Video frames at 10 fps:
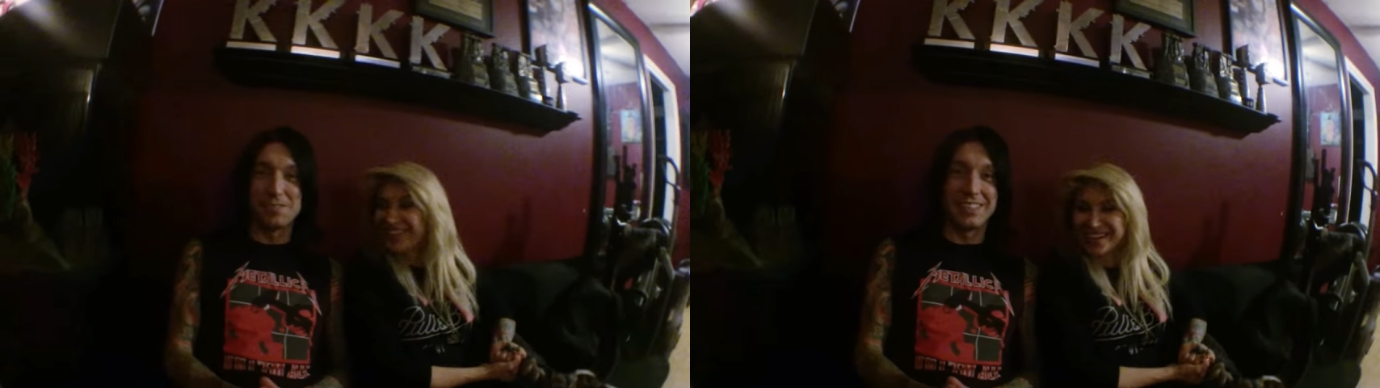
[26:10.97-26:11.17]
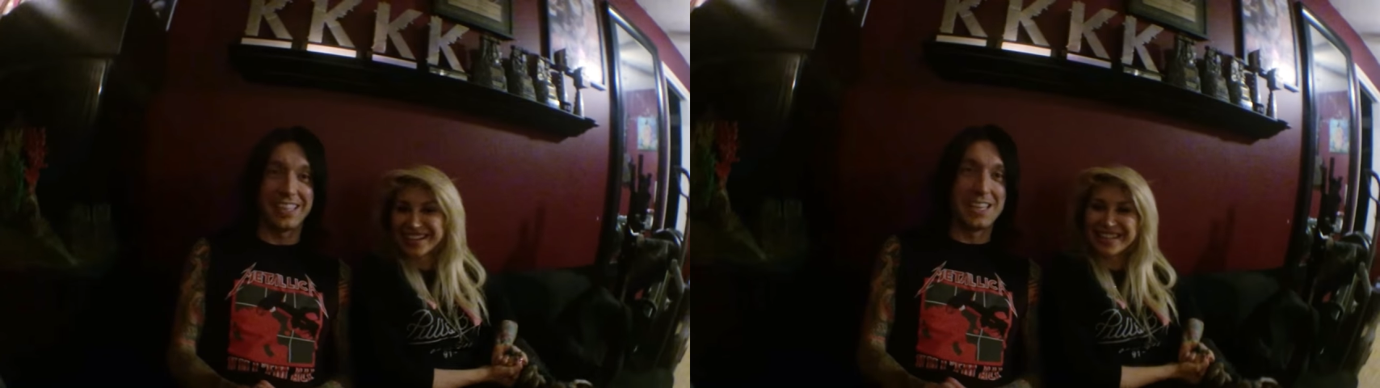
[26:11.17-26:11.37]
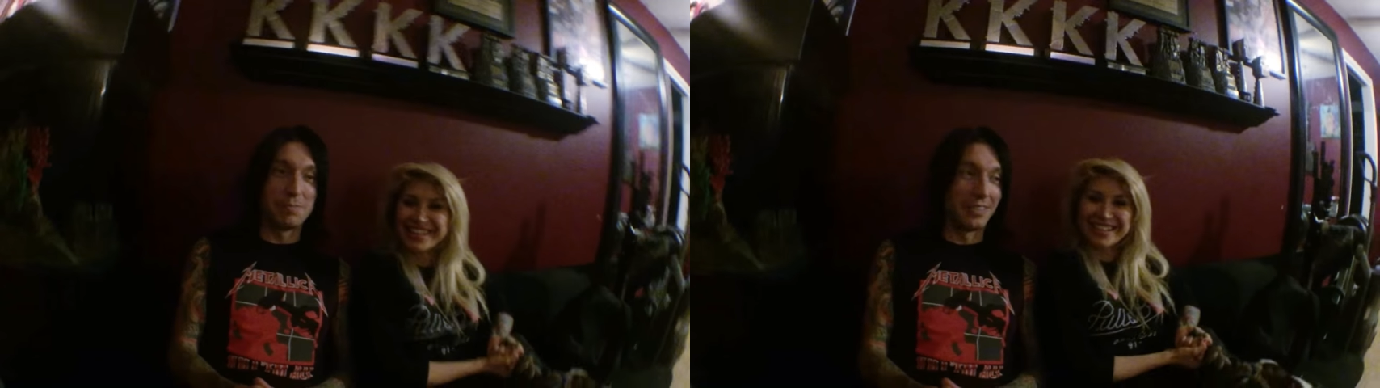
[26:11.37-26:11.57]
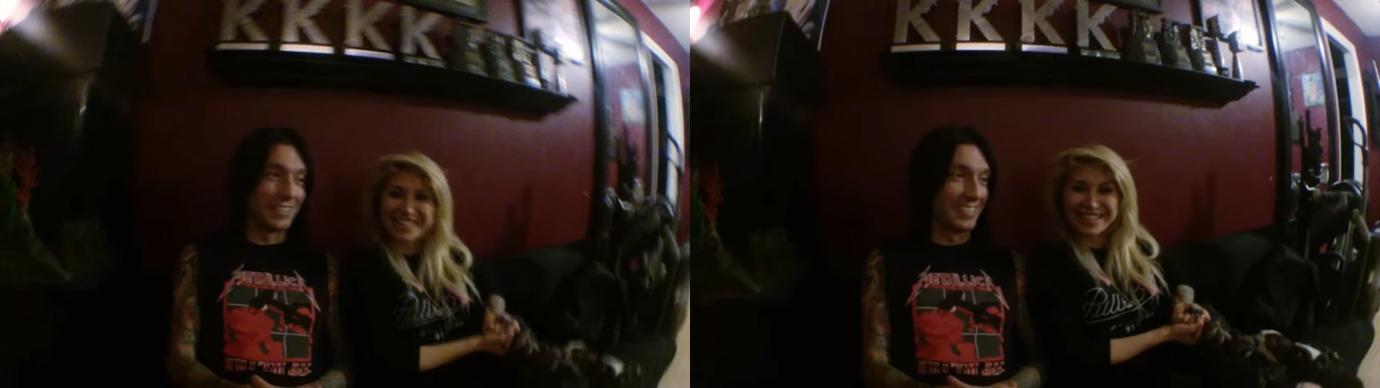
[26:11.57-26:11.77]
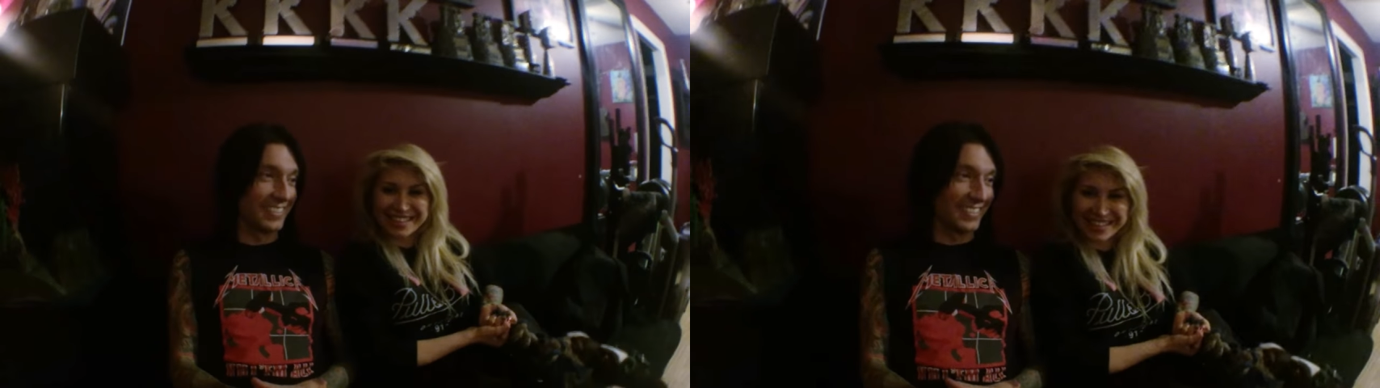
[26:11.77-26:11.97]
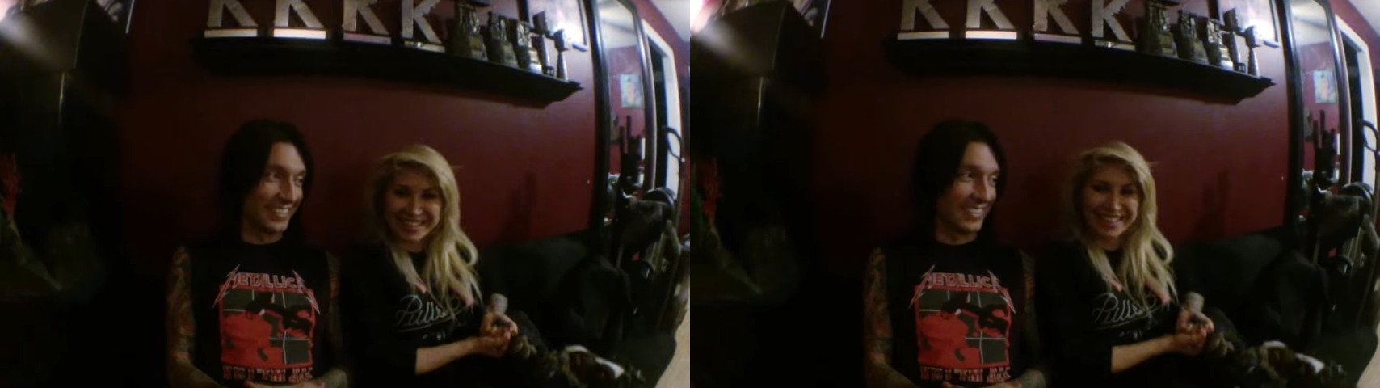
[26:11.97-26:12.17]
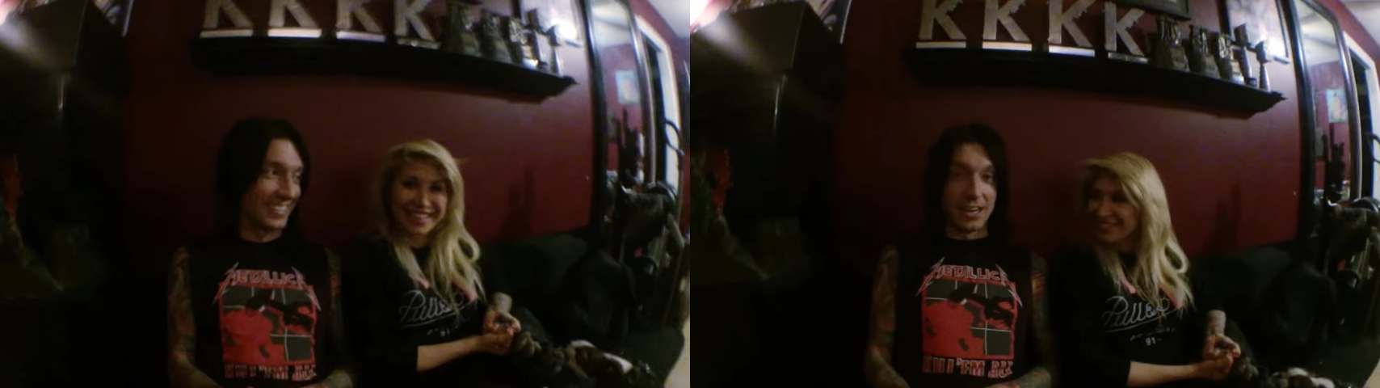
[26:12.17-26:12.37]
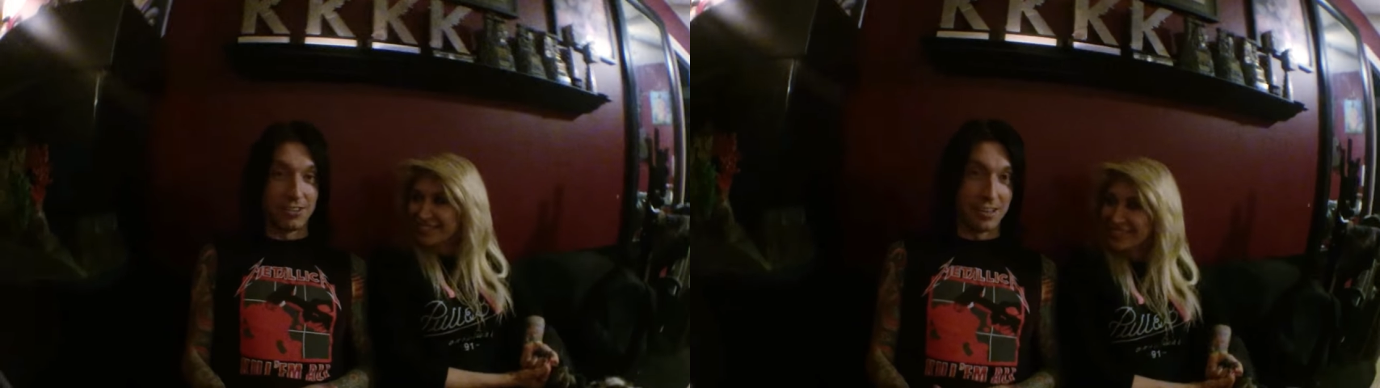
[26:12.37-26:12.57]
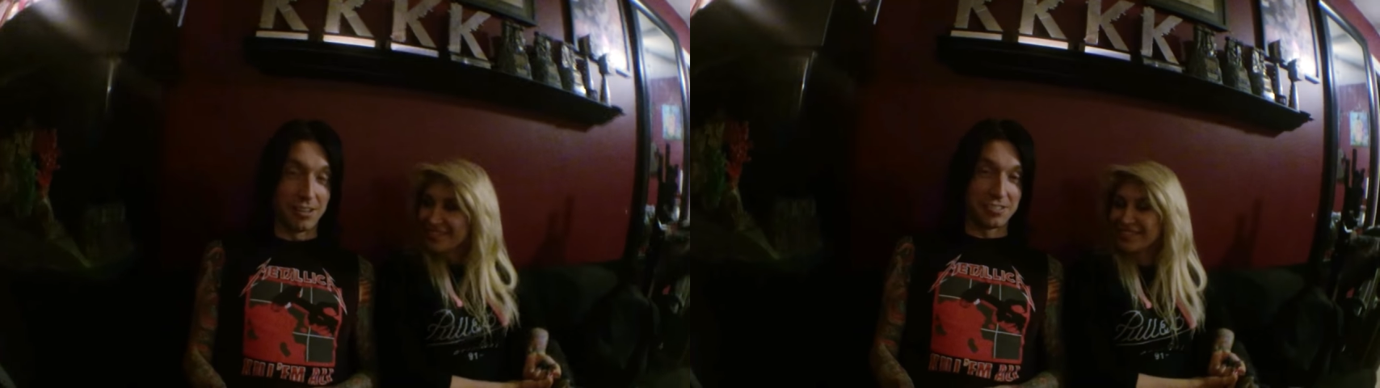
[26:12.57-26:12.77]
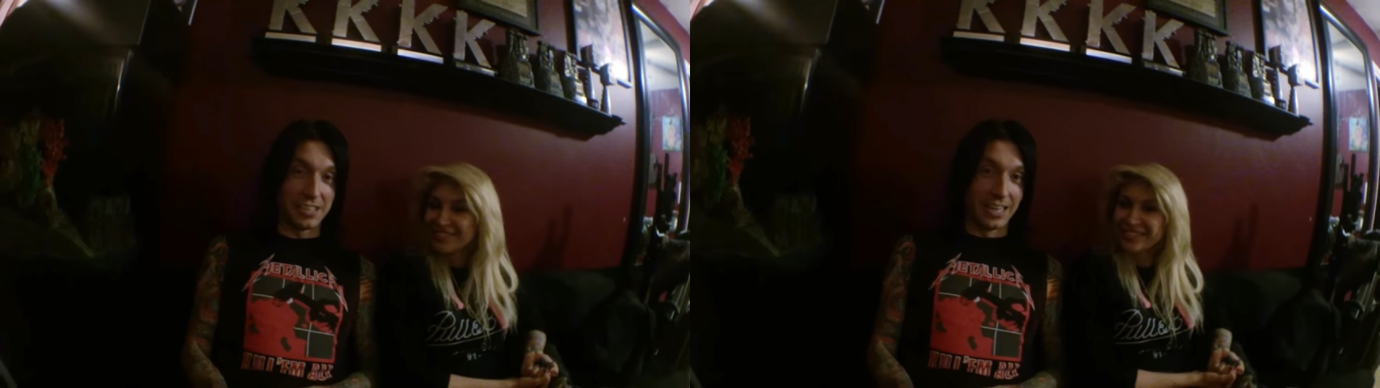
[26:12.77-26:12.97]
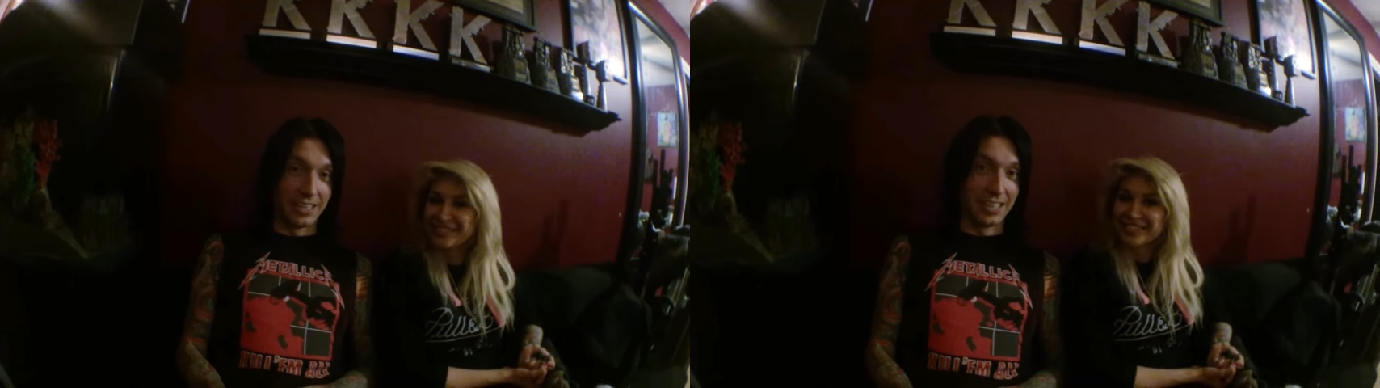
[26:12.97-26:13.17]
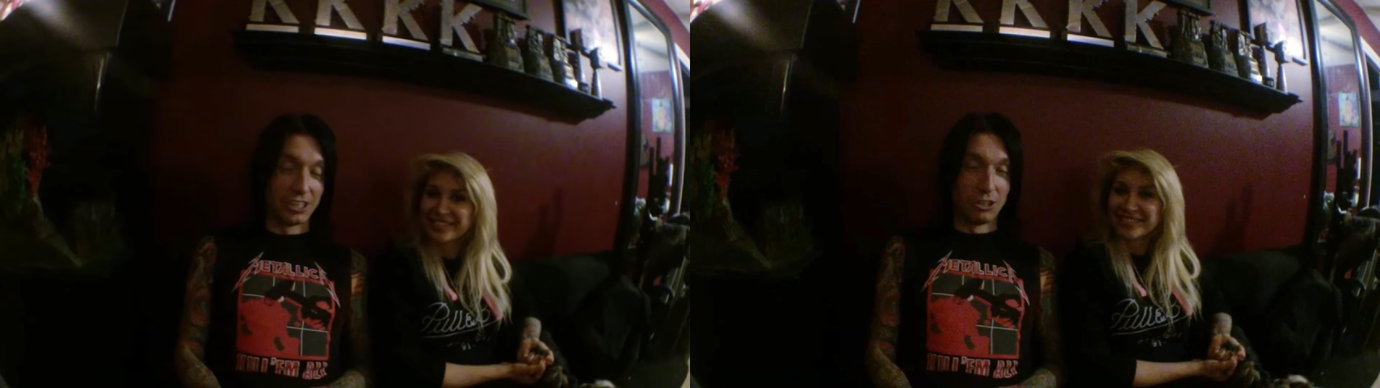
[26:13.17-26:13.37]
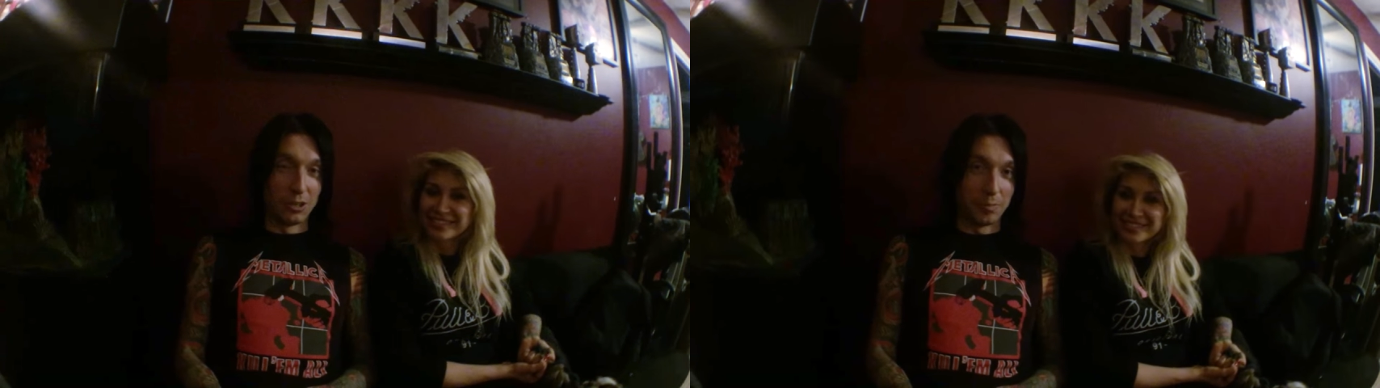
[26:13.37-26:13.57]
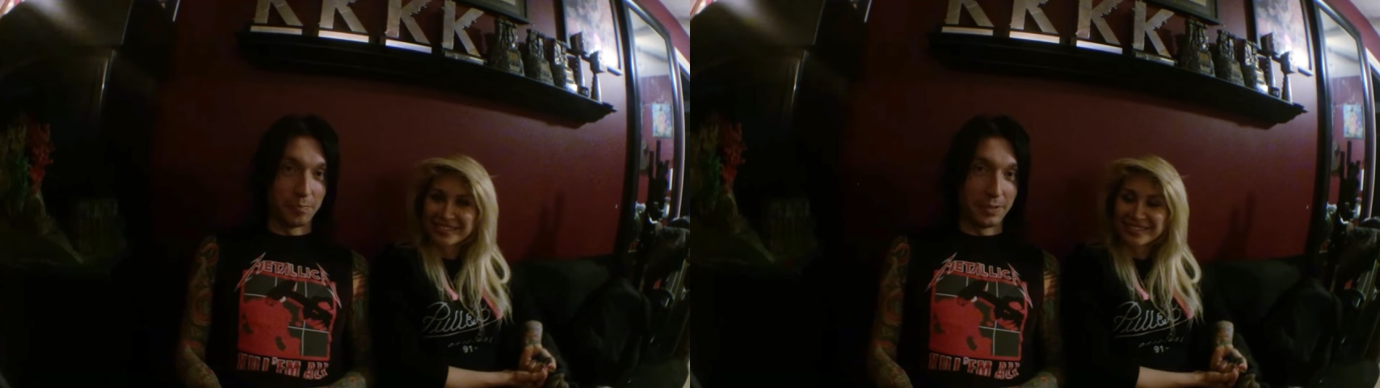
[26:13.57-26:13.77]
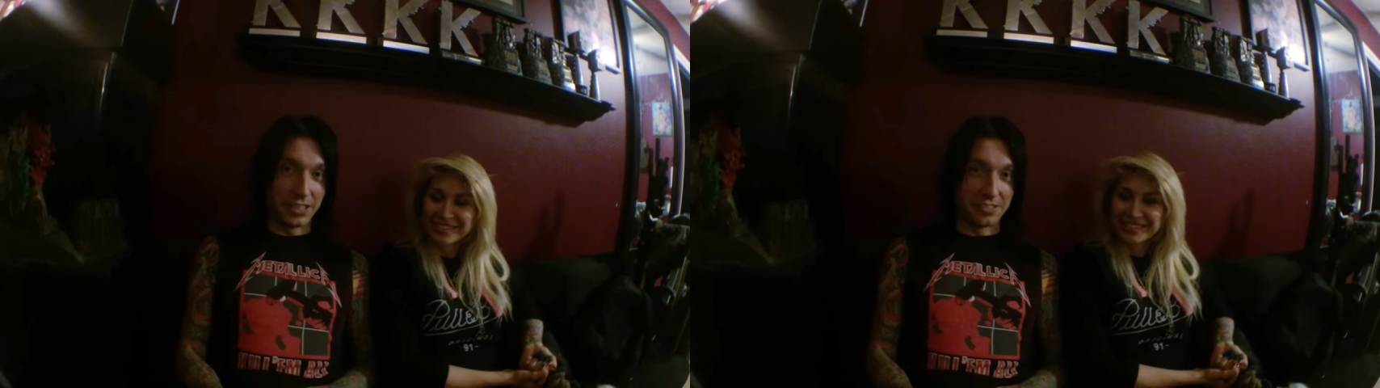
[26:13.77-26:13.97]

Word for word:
Speaker 1: wants me to keep it. I don't understand it at all